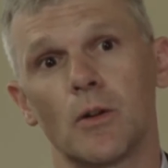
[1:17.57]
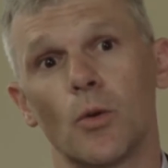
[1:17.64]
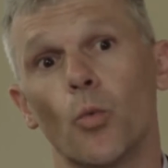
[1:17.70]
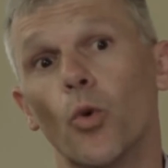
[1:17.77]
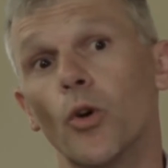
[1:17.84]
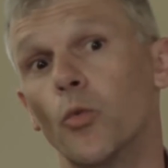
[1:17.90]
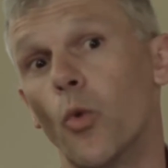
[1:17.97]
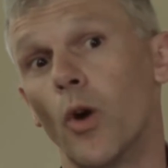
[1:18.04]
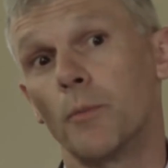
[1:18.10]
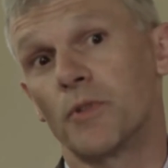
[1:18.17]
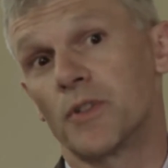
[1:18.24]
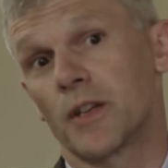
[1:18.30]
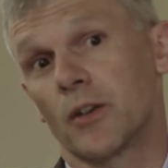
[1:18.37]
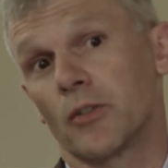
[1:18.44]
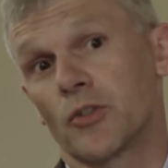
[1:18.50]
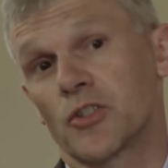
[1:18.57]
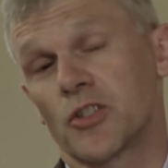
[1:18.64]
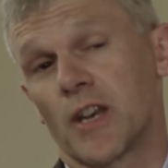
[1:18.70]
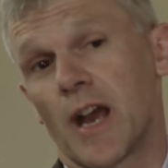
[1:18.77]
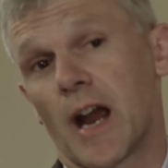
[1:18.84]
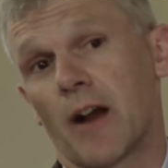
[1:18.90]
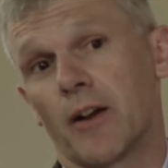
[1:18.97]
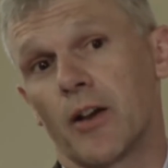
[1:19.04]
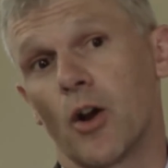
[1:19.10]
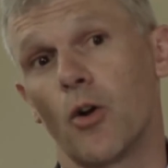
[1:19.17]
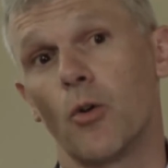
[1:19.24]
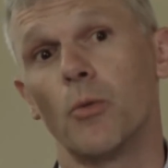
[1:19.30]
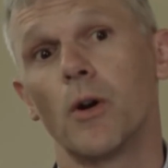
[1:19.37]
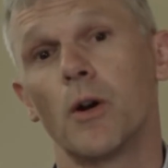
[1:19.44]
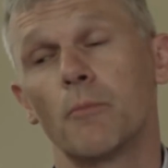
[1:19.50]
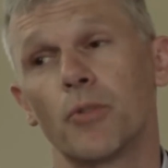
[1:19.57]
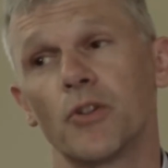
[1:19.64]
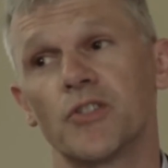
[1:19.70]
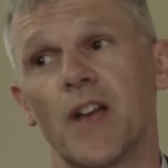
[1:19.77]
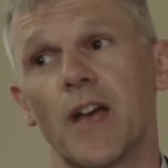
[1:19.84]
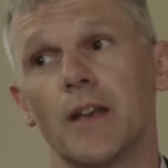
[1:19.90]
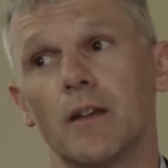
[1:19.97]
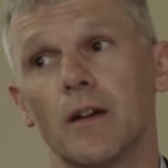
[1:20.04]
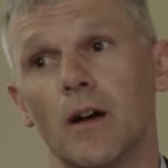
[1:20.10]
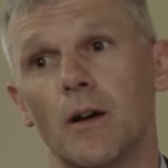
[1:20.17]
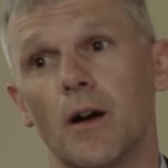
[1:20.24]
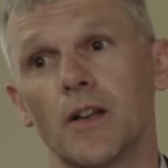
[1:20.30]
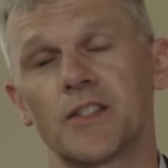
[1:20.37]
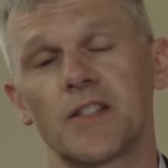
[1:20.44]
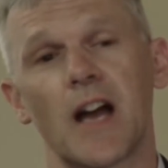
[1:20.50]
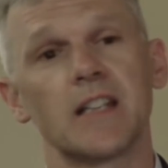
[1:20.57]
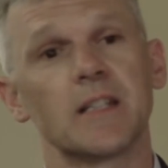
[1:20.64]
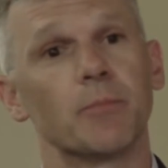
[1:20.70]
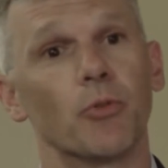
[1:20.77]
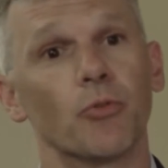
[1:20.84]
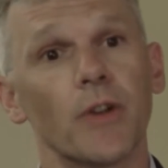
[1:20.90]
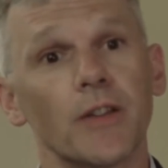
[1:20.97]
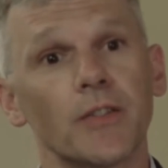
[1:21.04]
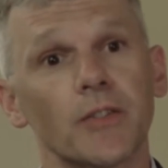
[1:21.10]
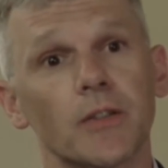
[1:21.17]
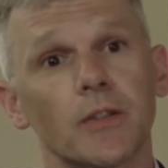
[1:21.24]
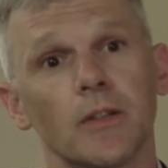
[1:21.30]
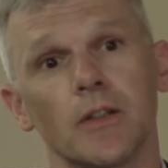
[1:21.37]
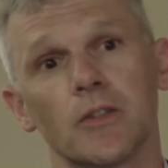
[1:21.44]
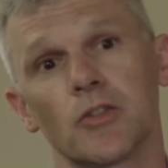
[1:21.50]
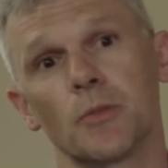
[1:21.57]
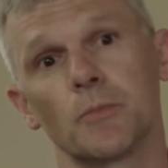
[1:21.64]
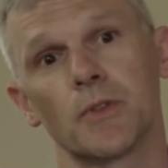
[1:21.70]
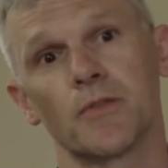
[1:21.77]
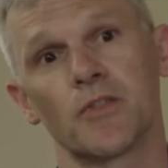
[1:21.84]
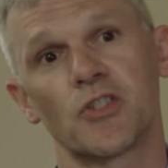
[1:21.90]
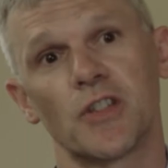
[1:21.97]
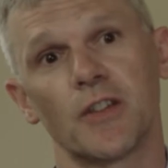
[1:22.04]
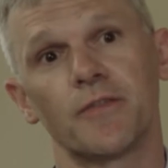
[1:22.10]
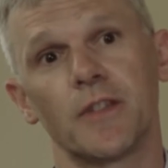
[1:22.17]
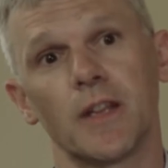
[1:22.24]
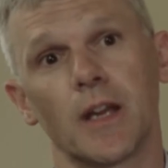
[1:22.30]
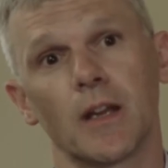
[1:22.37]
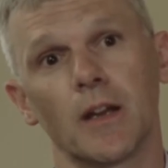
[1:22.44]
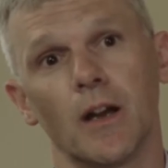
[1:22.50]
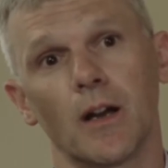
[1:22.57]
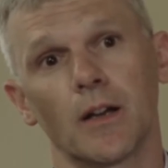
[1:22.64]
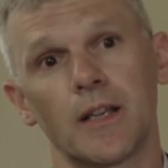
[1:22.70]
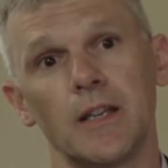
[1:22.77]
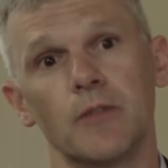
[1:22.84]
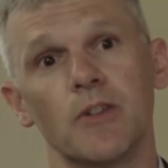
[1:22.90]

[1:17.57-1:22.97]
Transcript: Would one particular scenario present a sizable risk in terms of shifting uh, key